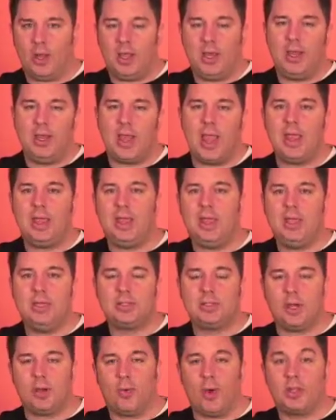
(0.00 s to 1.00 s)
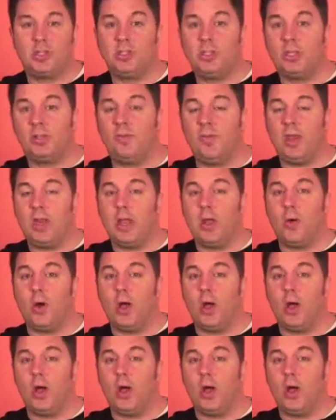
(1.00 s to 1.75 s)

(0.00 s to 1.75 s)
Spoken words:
any Yankees that are watching this video,